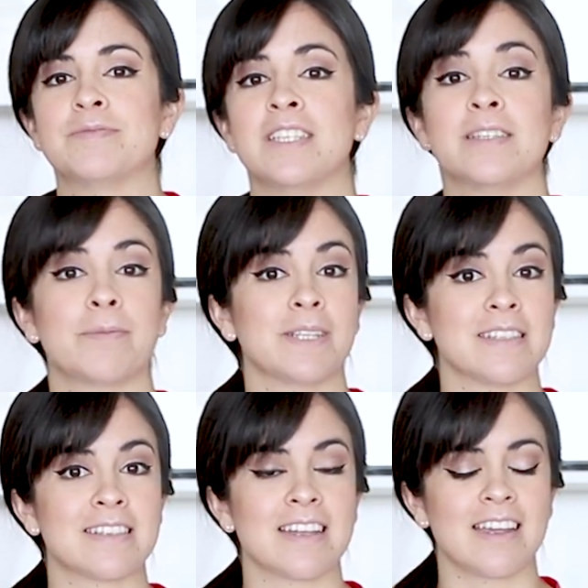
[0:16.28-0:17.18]

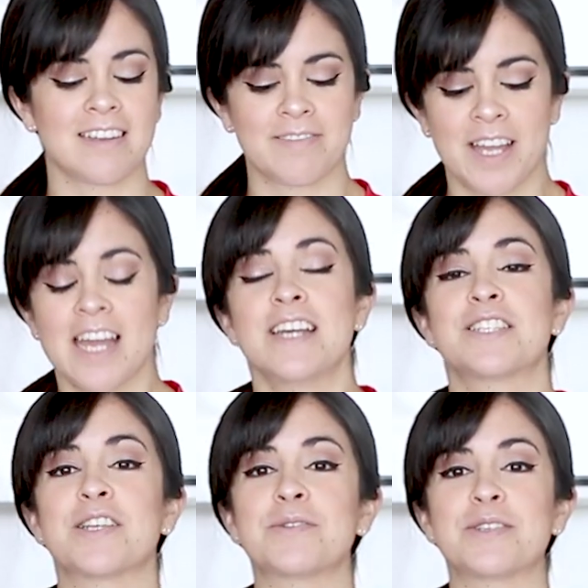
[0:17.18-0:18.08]
Independence Day.
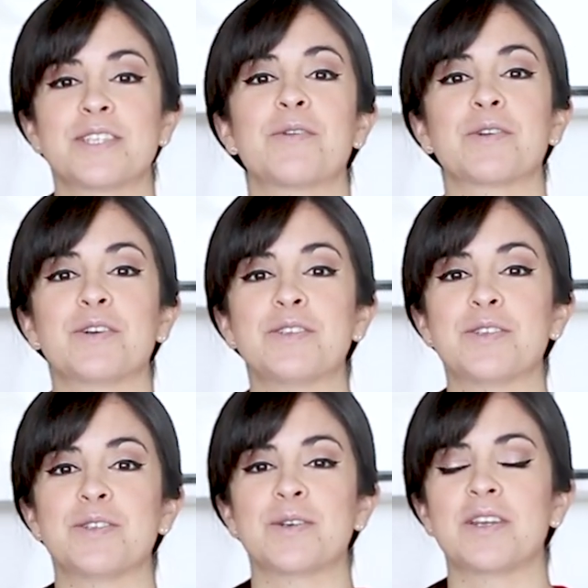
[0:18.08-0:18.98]
So today we're going
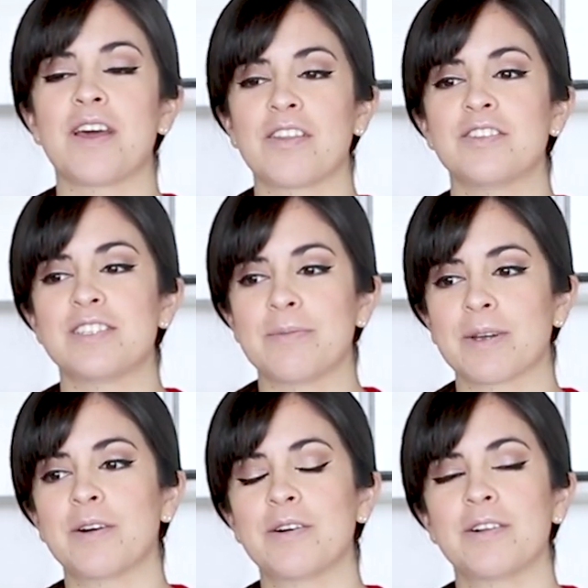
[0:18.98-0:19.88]
to do another
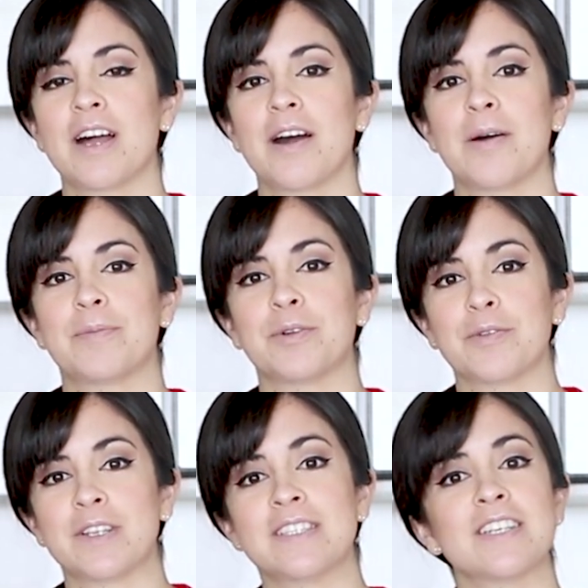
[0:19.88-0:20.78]
typical
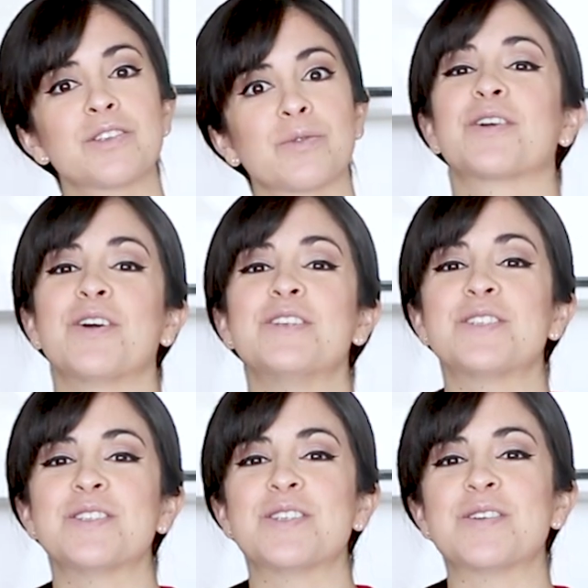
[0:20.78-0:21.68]
Peruvian dish. We're going
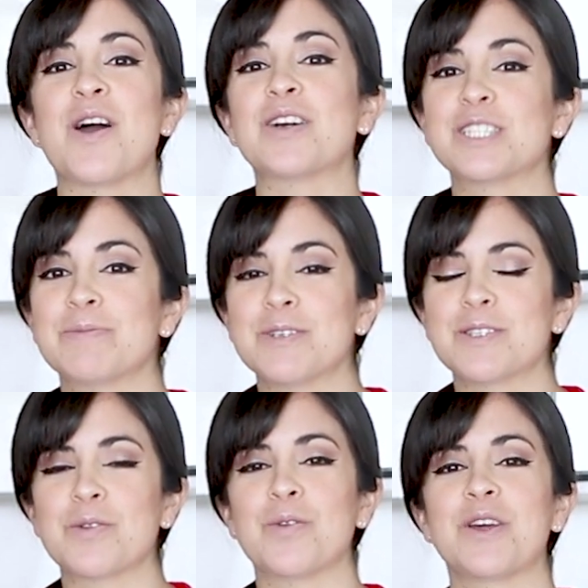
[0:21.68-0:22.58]
to do
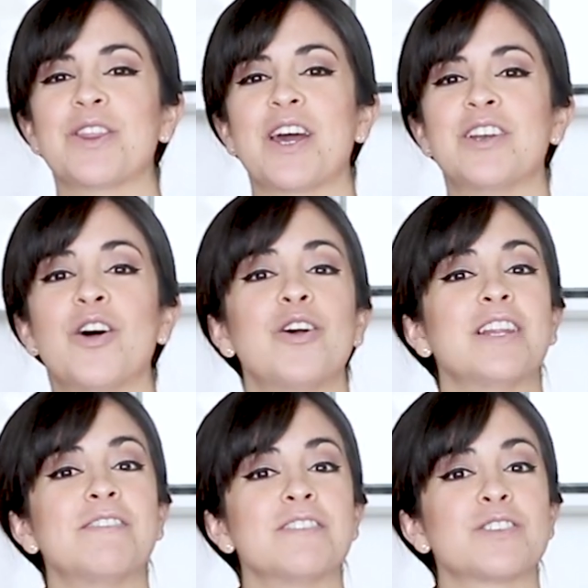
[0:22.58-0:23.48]
octopus with an
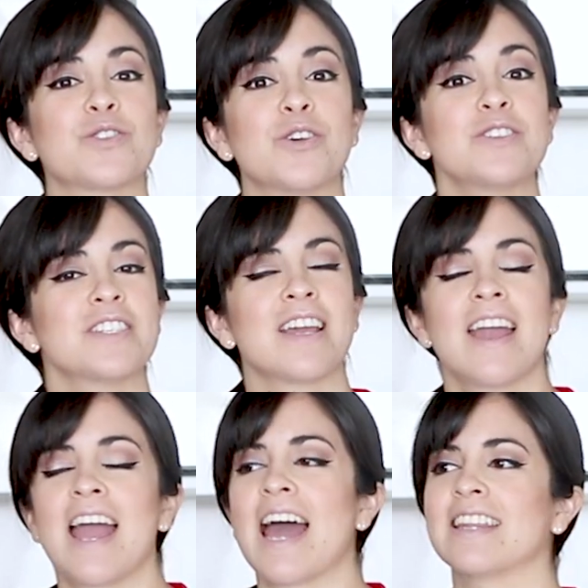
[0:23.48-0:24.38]
olive sauce,
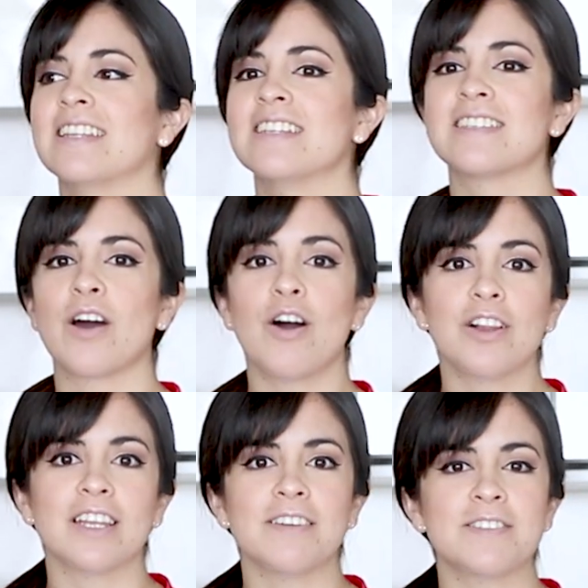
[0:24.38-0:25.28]
and these
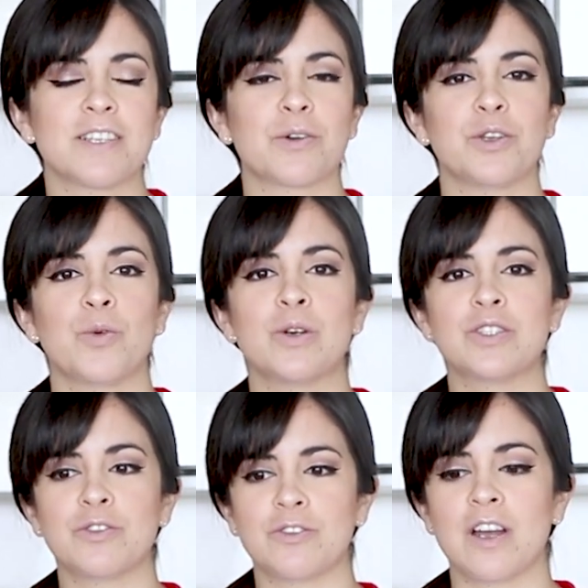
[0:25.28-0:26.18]
olives, you
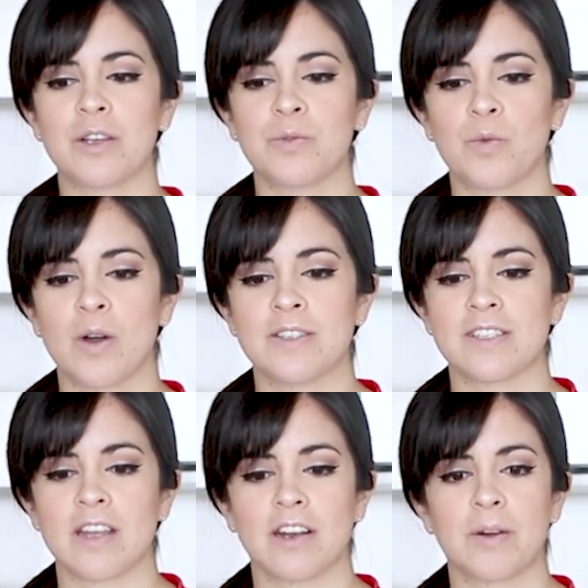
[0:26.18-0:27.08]
want to find ones that